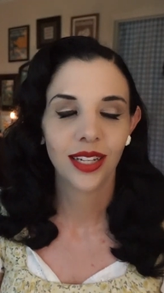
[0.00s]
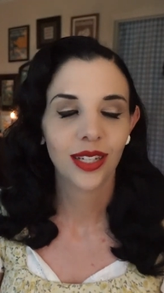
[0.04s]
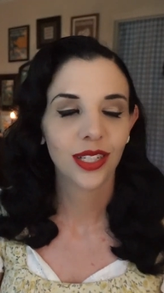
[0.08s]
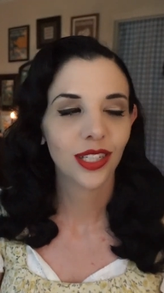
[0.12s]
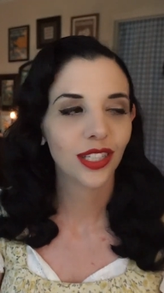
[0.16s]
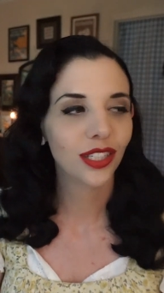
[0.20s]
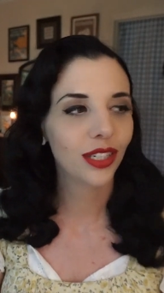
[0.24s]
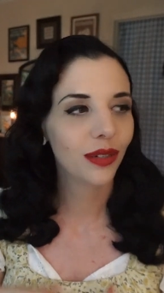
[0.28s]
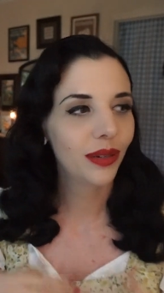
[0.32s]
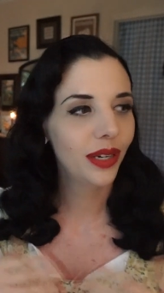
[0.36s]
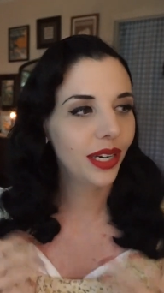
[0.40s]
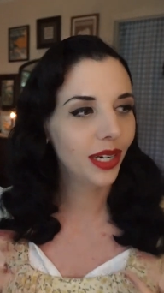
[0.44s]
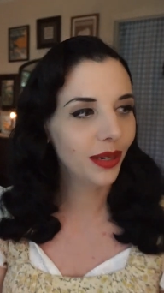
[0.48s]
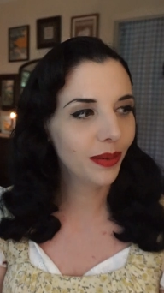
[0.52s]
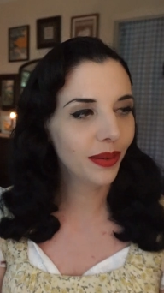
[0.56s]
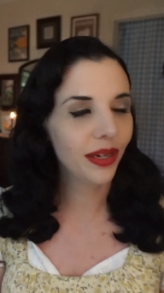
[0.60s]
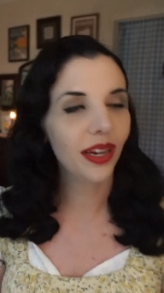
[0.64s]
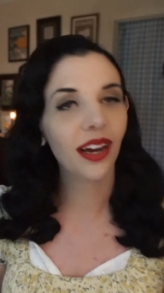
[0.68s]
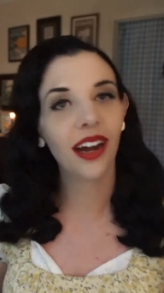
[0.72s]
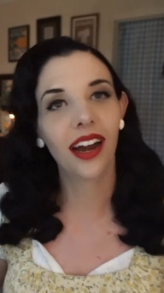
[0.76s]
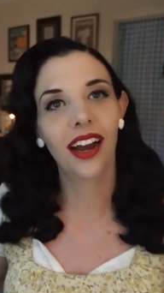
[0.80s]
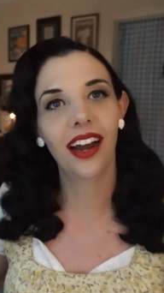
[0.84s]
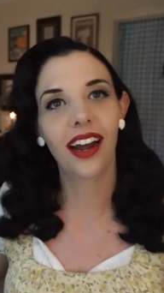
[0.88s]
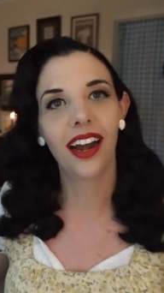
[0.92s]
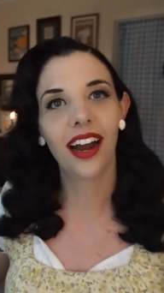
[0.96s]
So here we
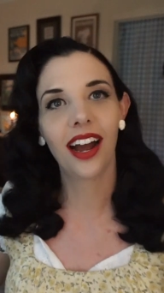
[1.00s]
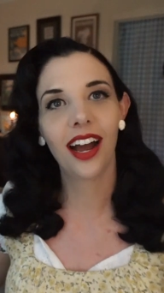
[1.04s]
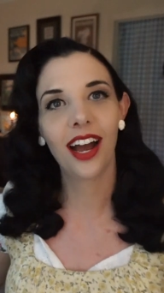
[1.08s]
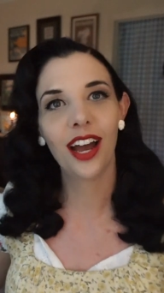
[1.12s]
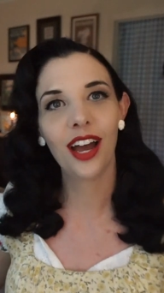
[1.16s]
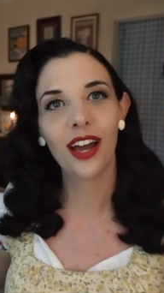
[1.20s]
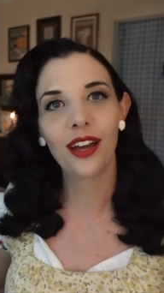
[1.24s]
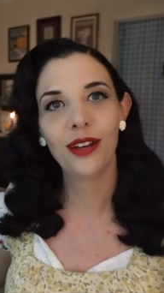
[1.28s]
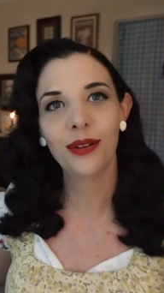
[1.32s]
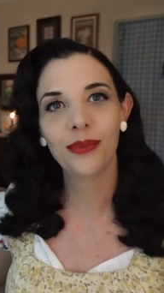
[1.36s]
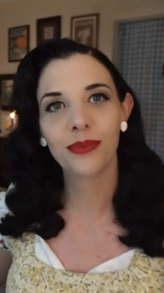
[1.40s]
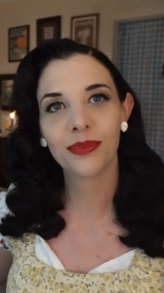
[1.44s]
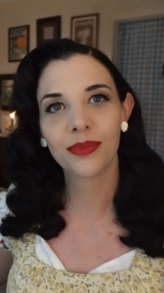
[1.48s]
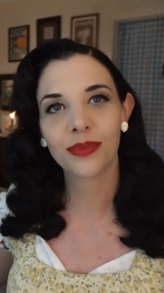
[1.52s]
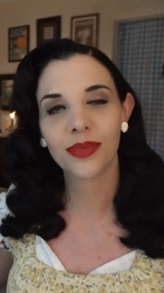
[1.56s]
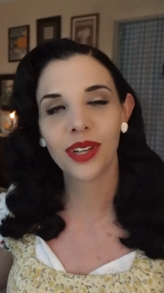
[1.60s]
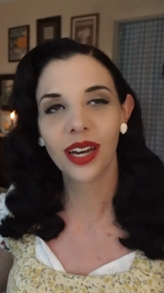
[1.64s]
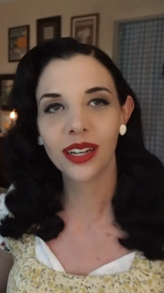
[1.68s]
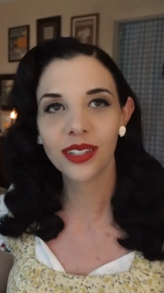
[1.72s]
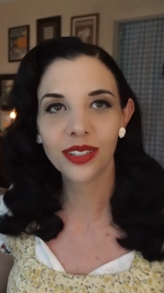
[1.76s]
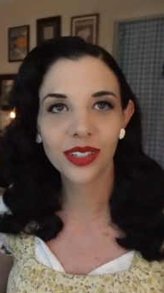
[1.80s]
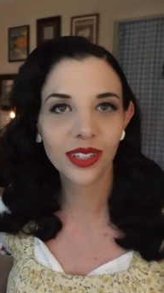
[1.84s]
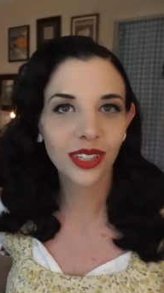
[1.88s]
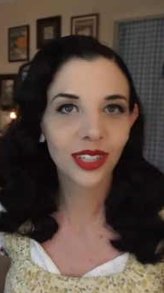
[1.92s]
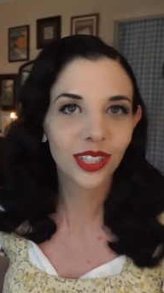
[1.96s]
are. I'm
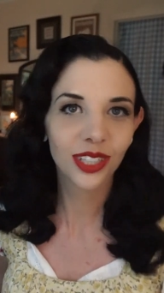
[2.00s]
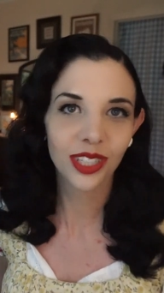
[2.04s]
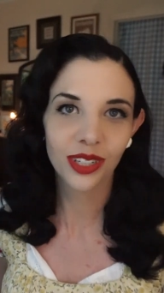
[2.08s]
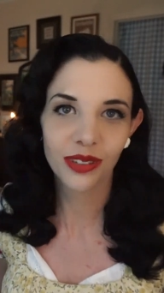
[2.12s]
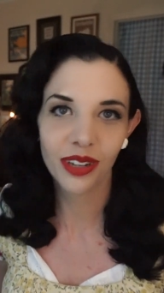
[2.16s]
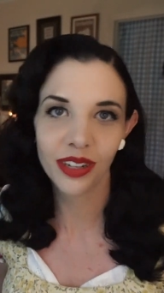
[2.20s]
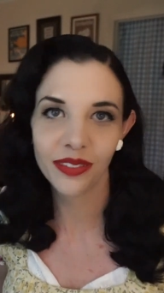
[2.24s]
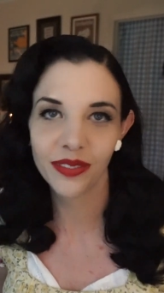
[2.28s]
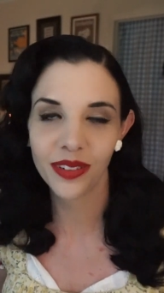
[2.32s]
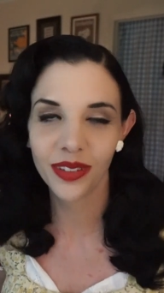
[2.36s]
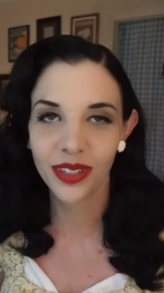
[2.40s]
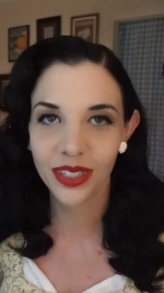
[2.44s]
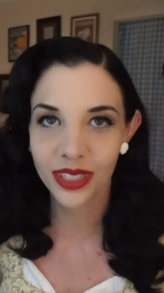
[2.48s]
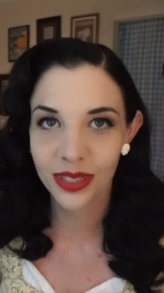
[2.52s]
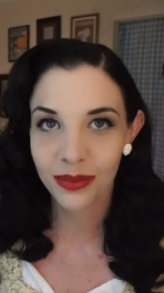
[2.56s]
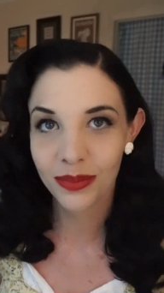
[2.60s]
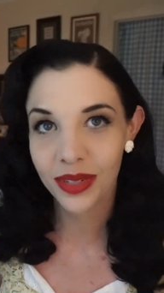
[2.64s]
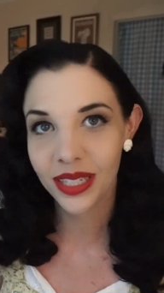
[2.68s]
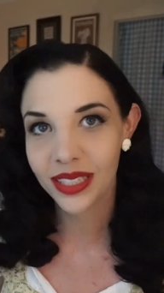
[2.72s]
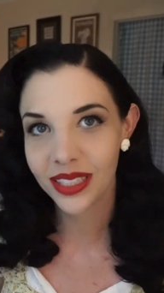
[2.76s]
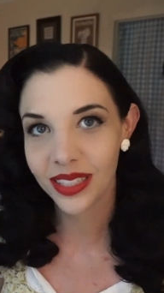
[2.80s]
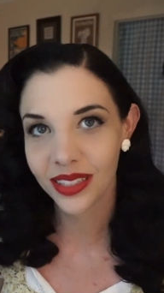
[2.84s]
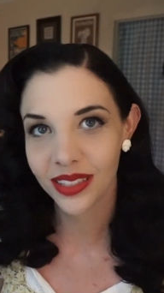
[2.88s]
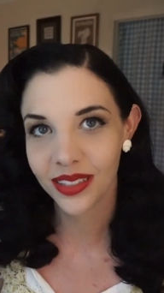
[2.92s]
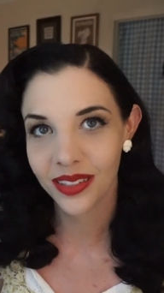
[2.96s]
not trying to show off all this
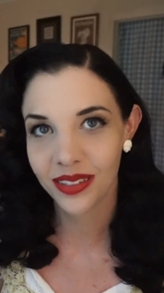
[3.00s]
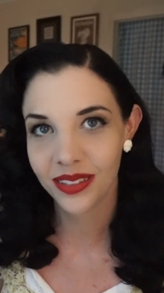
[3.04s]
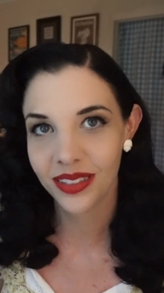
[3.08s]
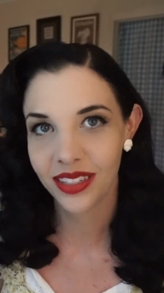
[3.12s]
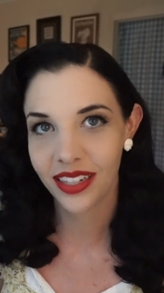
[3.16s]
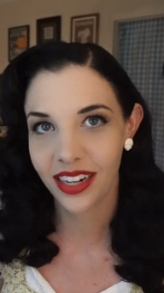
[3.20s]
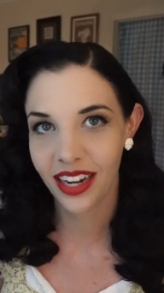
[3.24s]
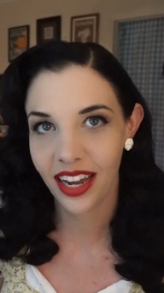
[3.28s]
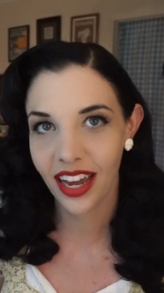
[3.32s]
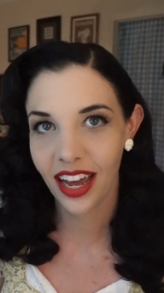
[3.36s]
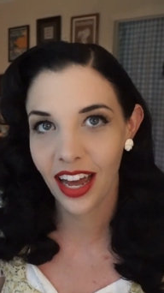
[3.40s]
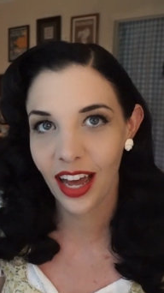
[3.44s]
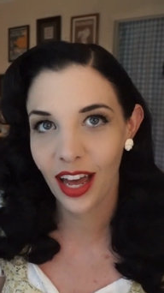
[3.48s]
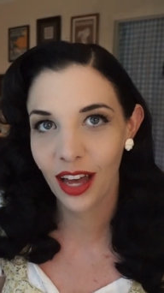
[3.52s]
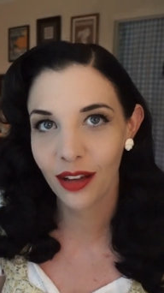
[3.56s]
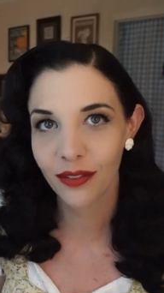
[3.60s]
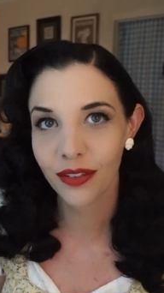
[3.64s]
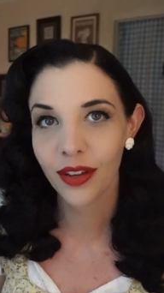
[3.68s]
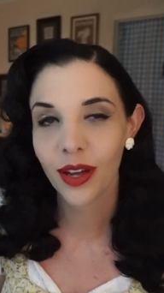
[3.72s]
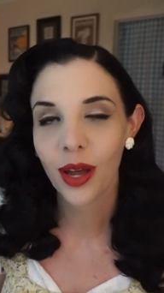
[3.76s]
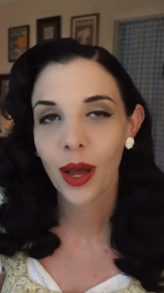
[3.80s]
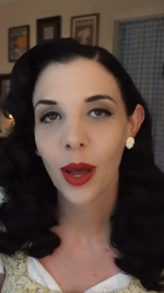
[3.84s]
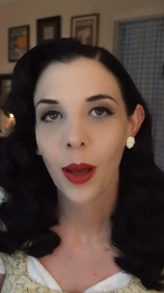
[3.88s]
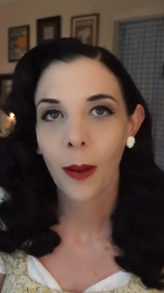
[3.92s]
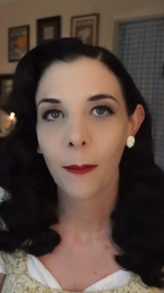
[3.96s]
amazing clothes that I have,
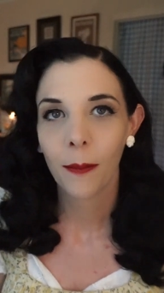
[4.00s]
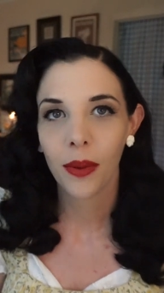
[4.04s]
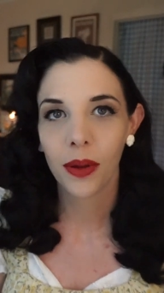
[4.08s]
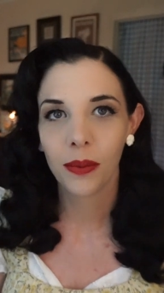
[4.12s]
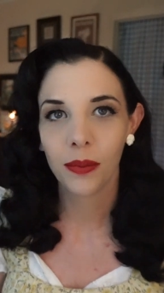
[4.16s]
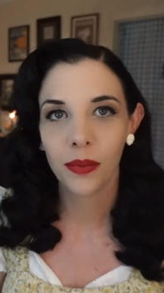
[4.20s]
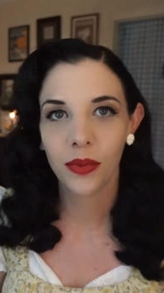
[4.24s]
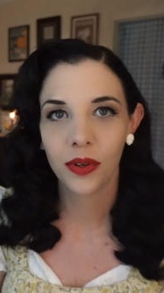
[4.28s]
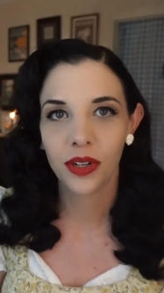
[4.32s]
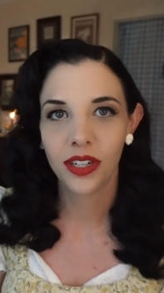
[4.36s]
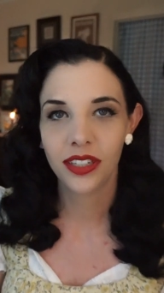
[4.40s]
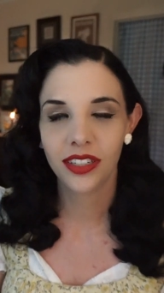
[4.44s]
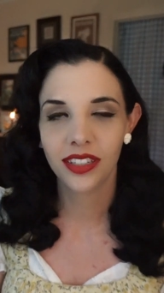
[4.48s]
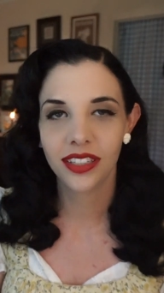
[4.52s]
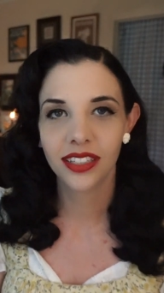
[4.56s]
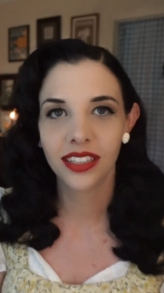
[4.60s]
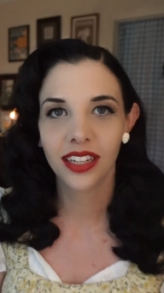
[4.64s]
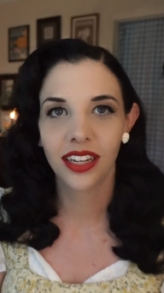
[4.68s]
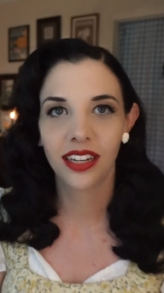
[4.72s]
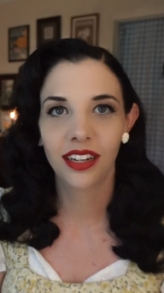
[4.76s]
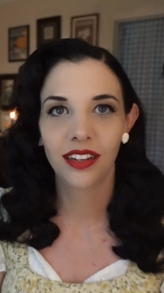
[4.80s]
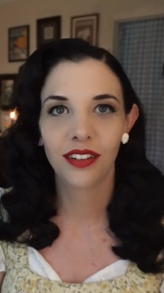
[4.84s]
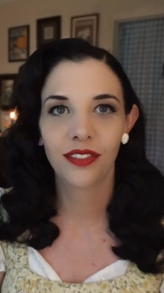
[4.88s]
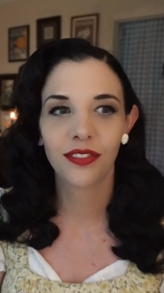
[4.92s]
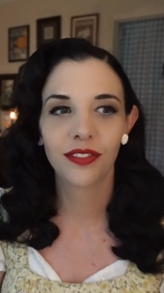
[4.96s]
but more just
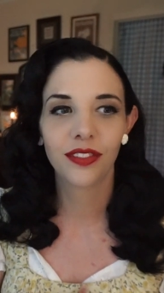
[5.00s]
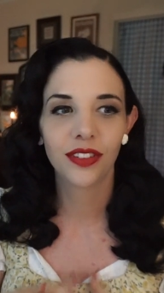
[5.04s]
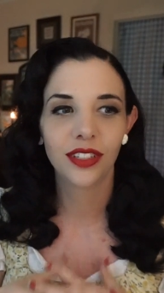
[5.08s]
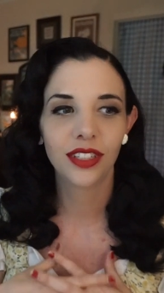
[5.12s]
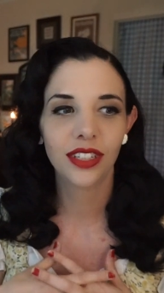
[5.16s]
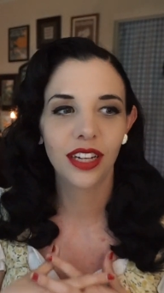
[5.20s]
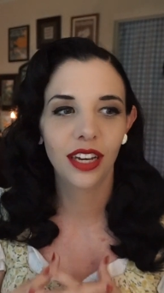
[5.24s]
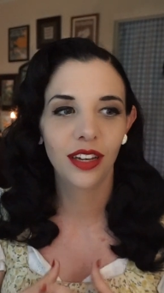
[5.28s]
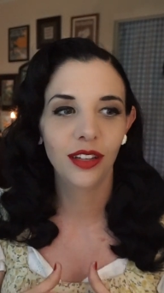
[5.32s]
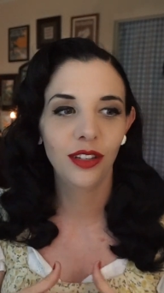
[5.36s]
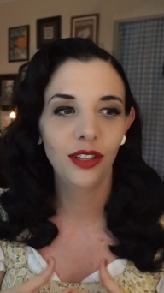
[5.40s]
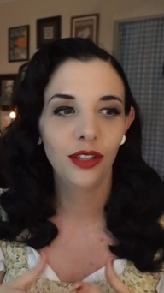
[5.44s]
kind of tell